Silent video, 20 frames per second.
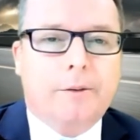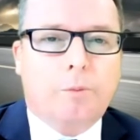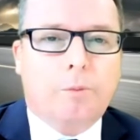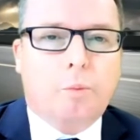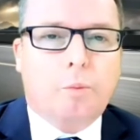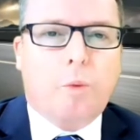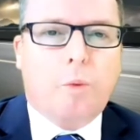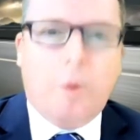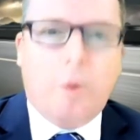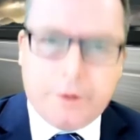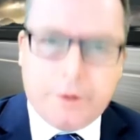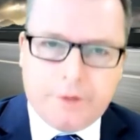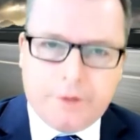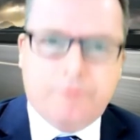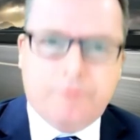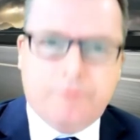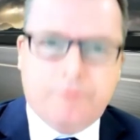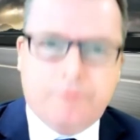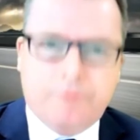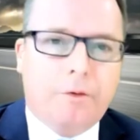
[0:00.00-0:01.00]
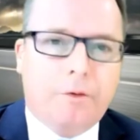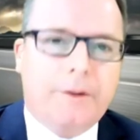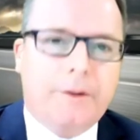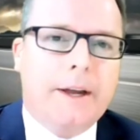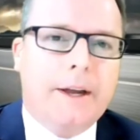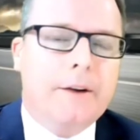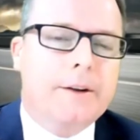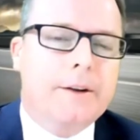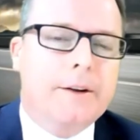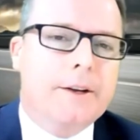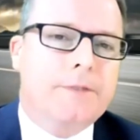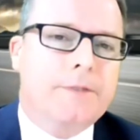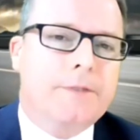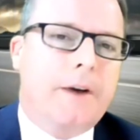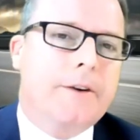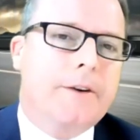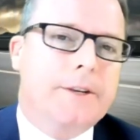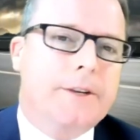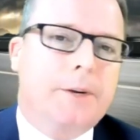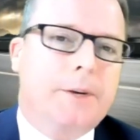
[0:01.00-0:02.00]
what was involved there as
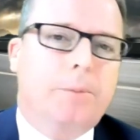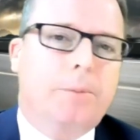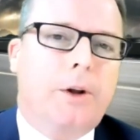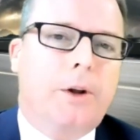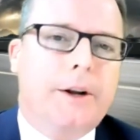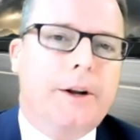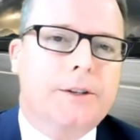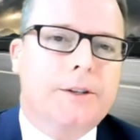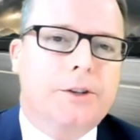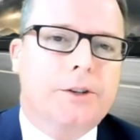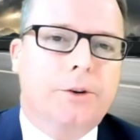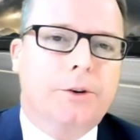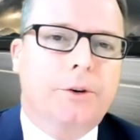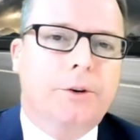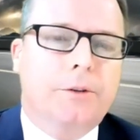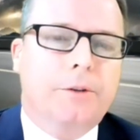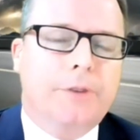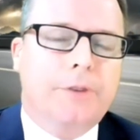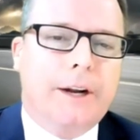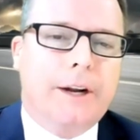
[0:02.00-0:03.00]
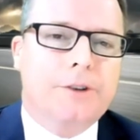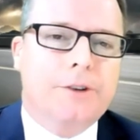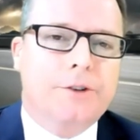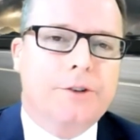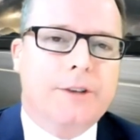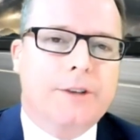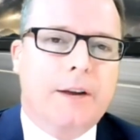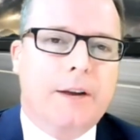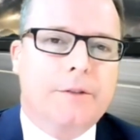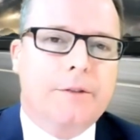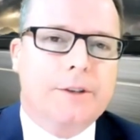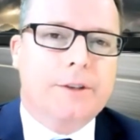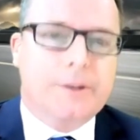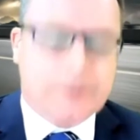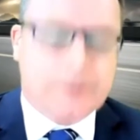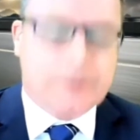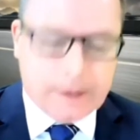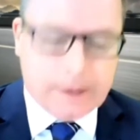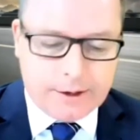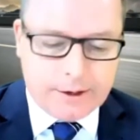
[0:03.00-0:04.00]
far as it applied to financial
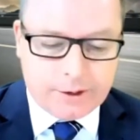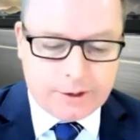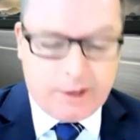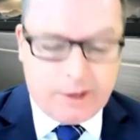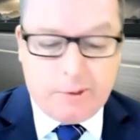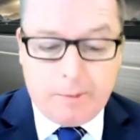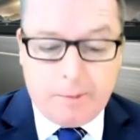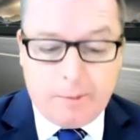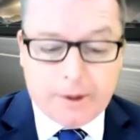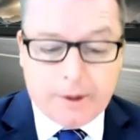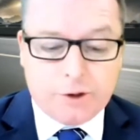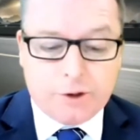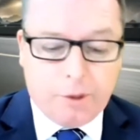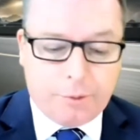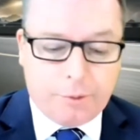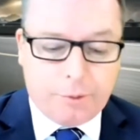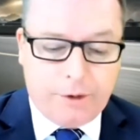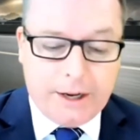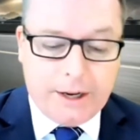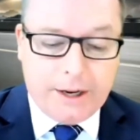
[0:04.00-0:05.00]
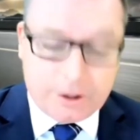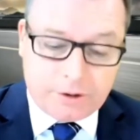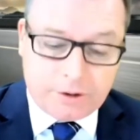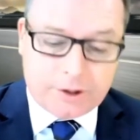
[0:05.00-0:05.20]
services. So they were my top 3: industry